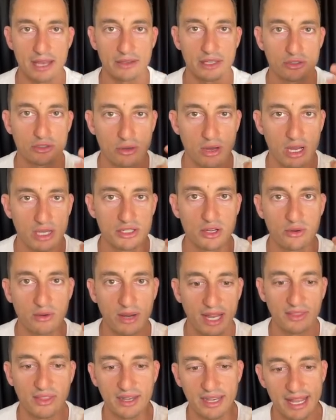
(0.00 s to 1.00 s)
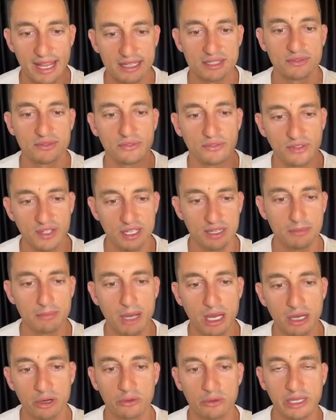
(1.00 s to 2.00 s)
They're trying to create the next fear
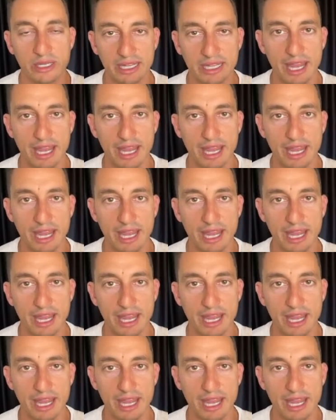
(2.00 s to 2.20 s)
mongering